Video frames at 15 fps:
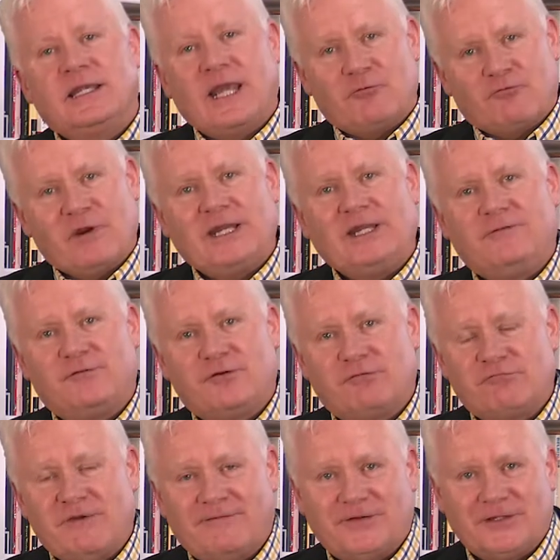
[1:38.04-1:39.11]
Get ready for a
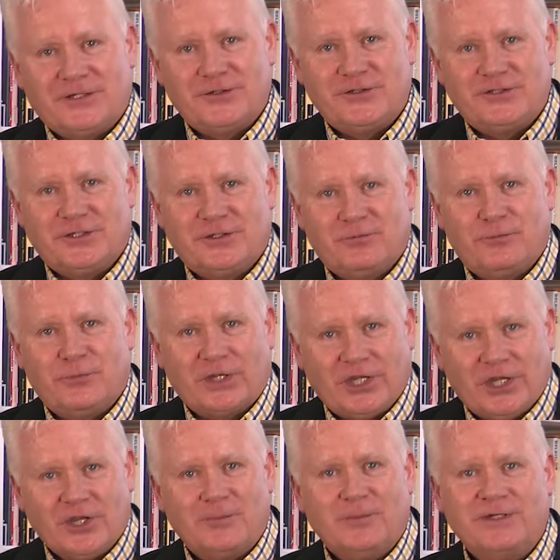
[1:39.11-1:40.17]
revolution.
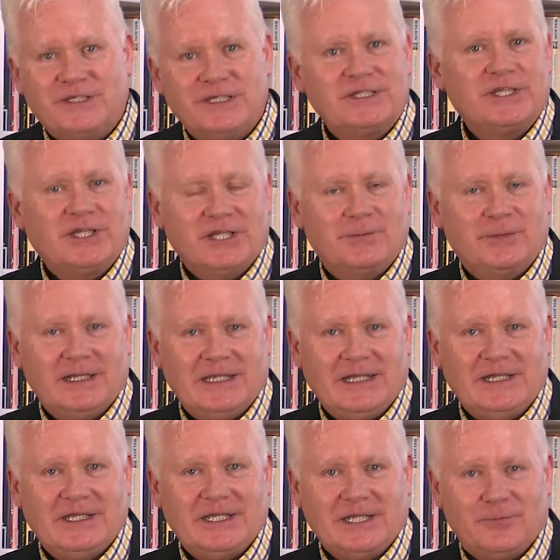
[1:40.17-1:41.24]
Procurement is going to be
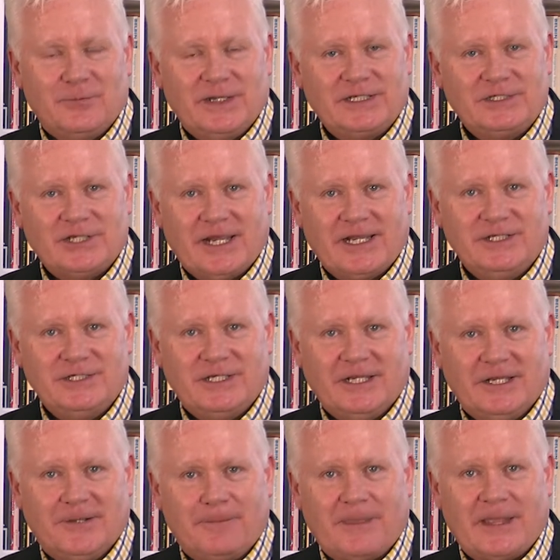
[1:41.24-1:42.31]
leading a big change
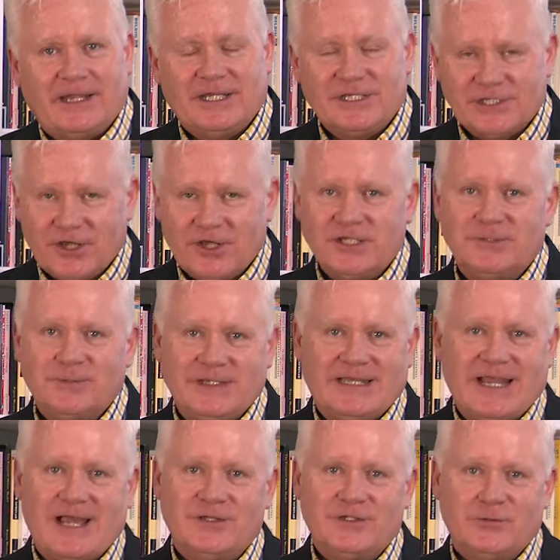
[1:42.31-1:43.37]
here, and it's going to be
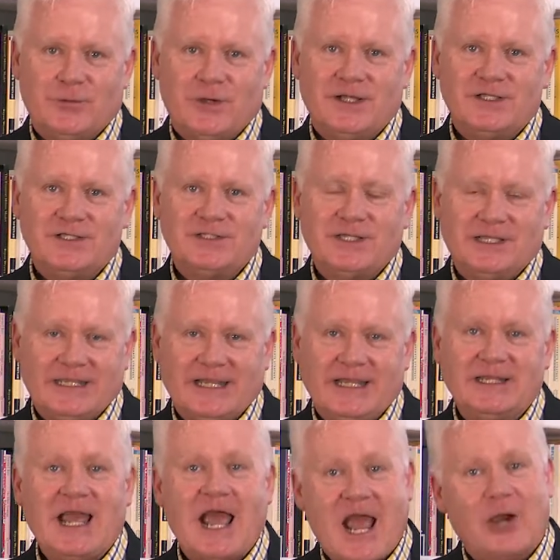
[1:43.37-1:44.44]
down to us to
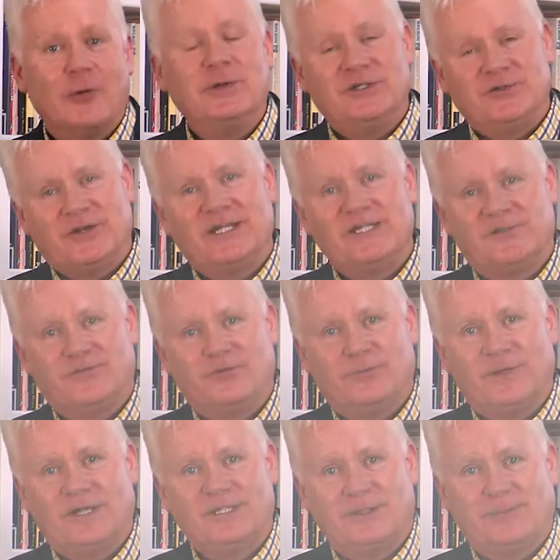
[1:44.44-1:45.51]
lead how we
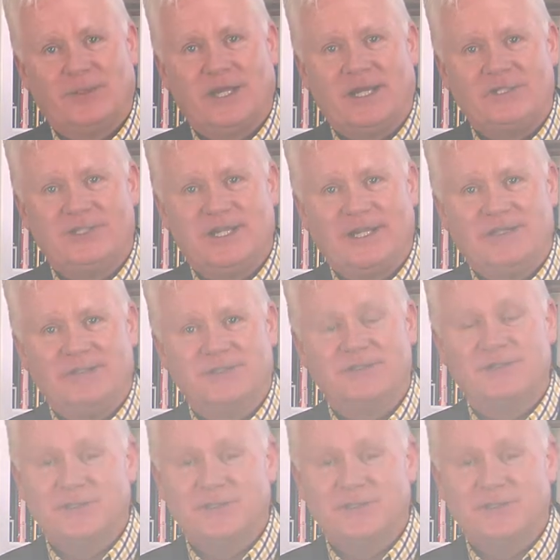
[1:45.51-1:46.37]
transform our supply chains